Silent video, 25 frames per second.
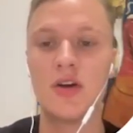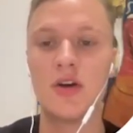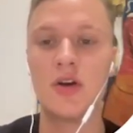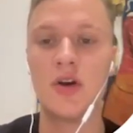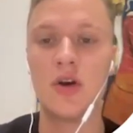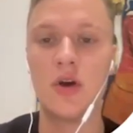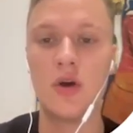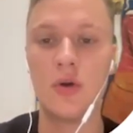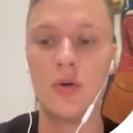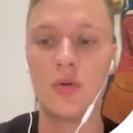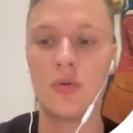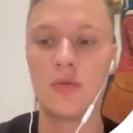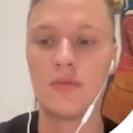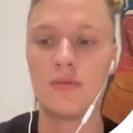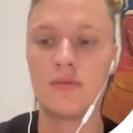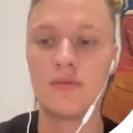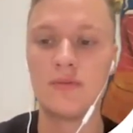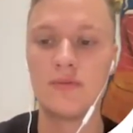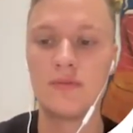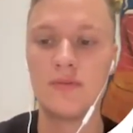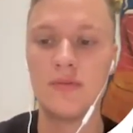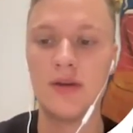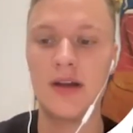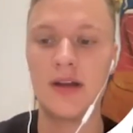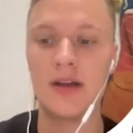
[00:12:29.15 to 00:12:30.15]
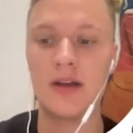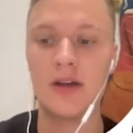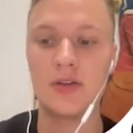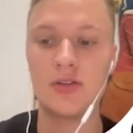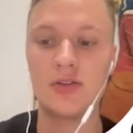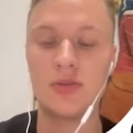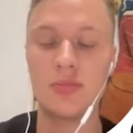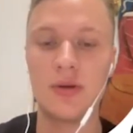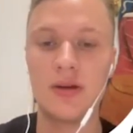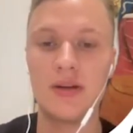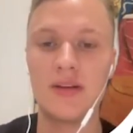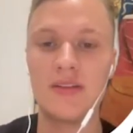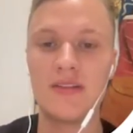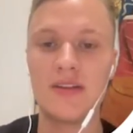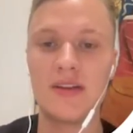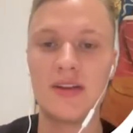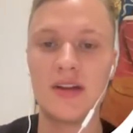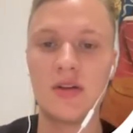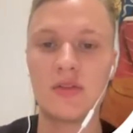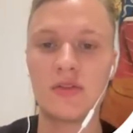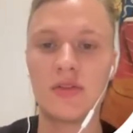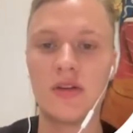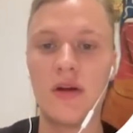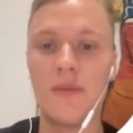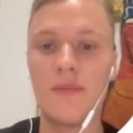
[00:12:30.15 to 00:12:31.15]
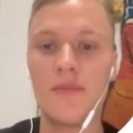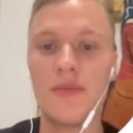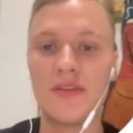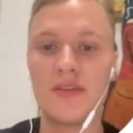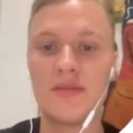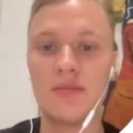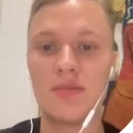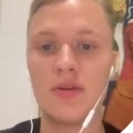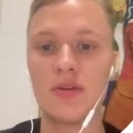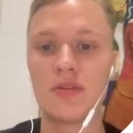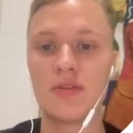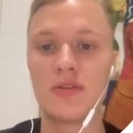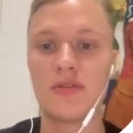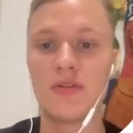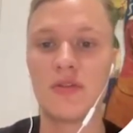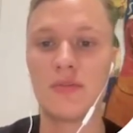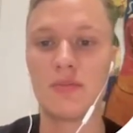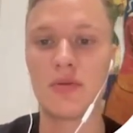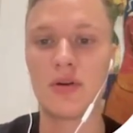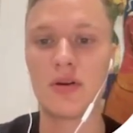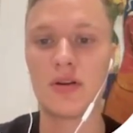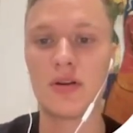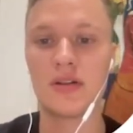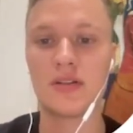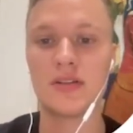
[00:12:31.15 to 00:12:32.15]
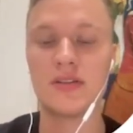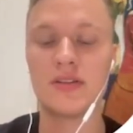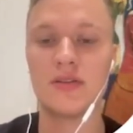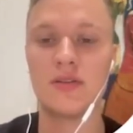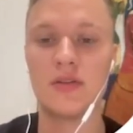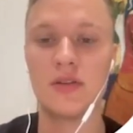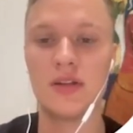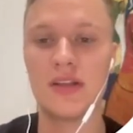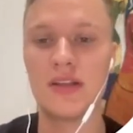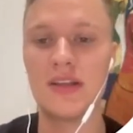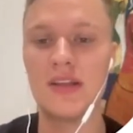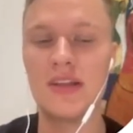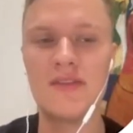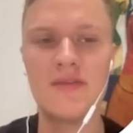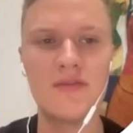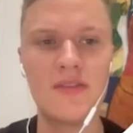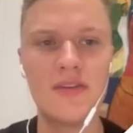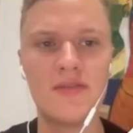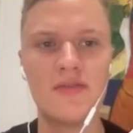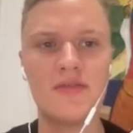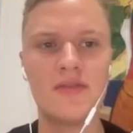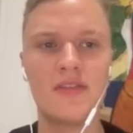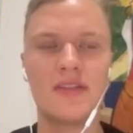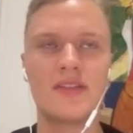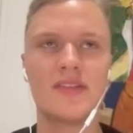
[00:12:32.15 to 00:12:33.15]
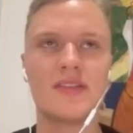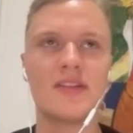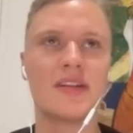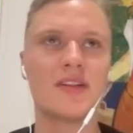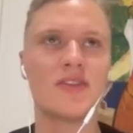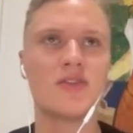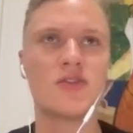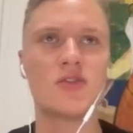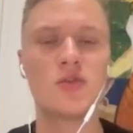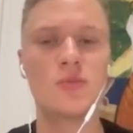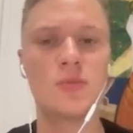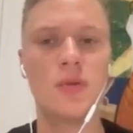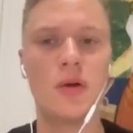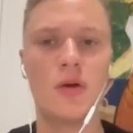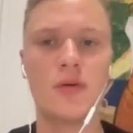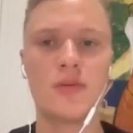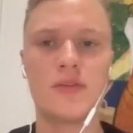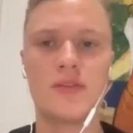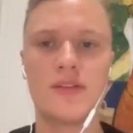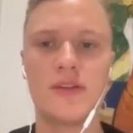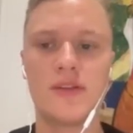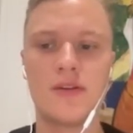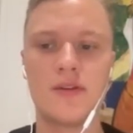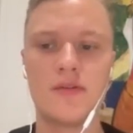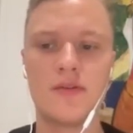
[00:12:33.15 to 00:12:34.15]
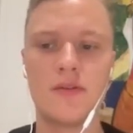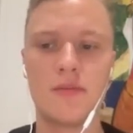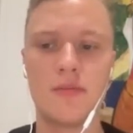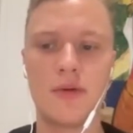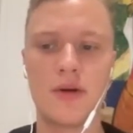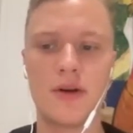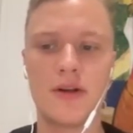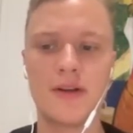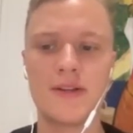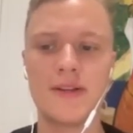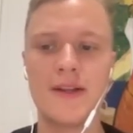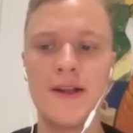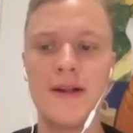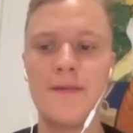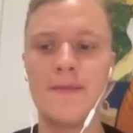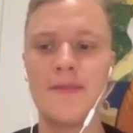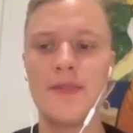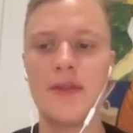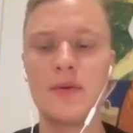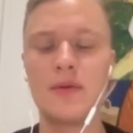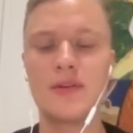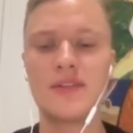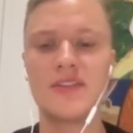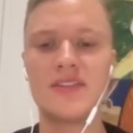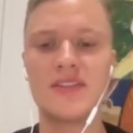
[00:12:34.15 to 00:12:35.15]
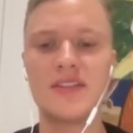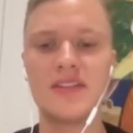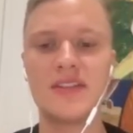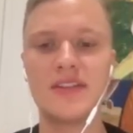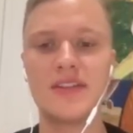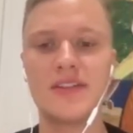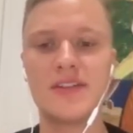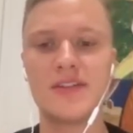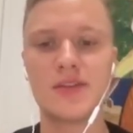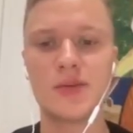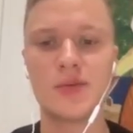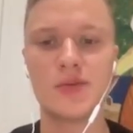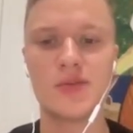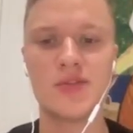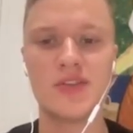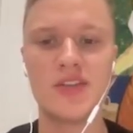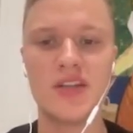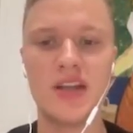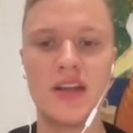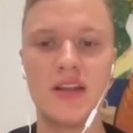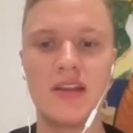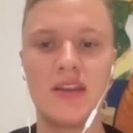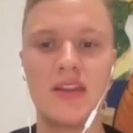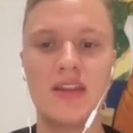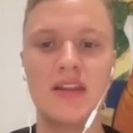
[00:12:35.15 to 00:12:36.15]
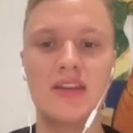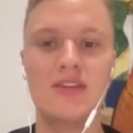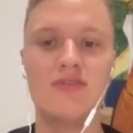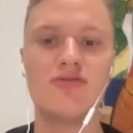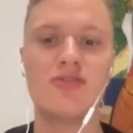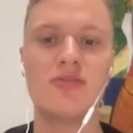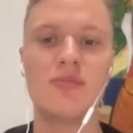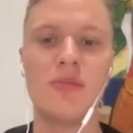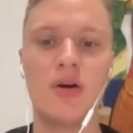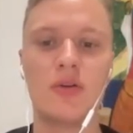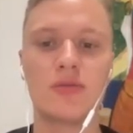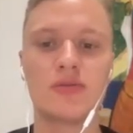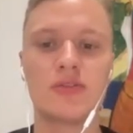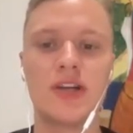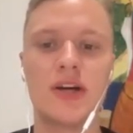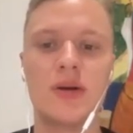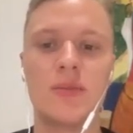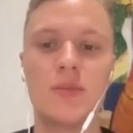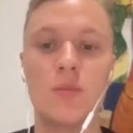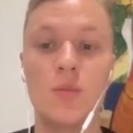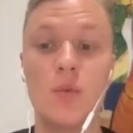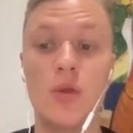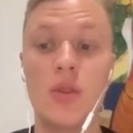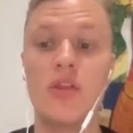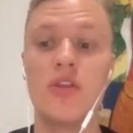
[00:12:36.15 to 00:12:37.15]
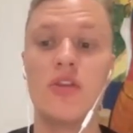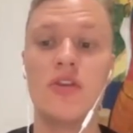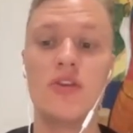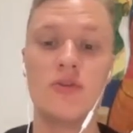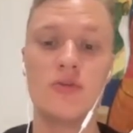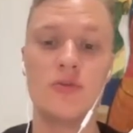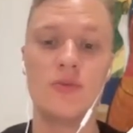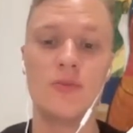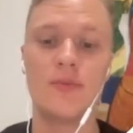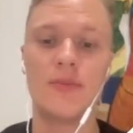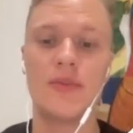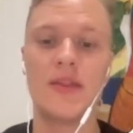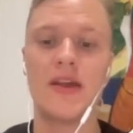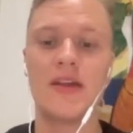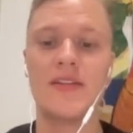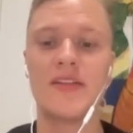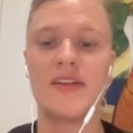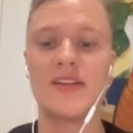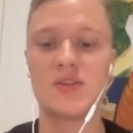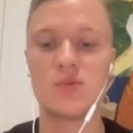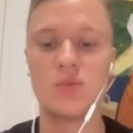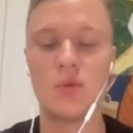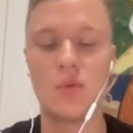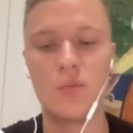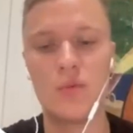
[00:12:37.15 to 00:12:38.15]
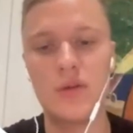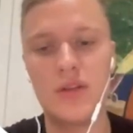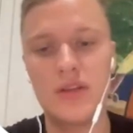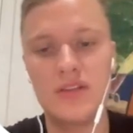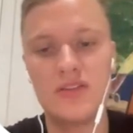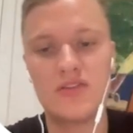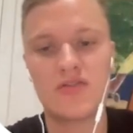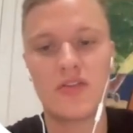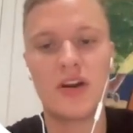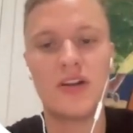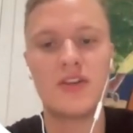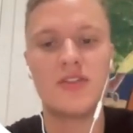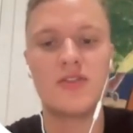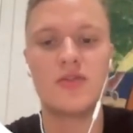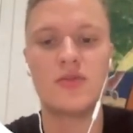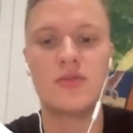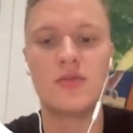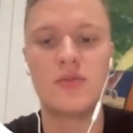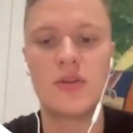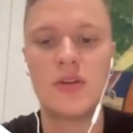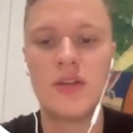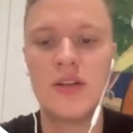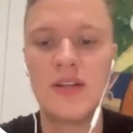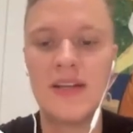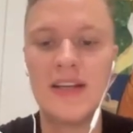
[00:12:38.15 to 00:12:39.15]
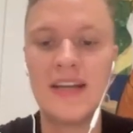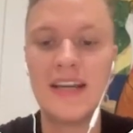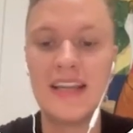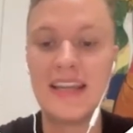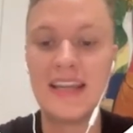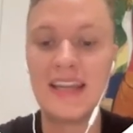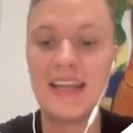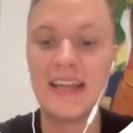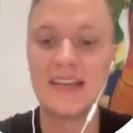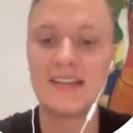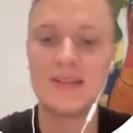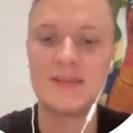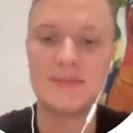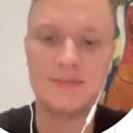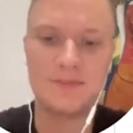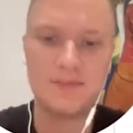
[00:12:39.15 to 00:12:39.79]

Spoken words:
oh, I got to my desired outcome, this is because of the product. Or like, even if it's like super outside of your product, they will still associate the dream outcome with you. And that's what we try to get.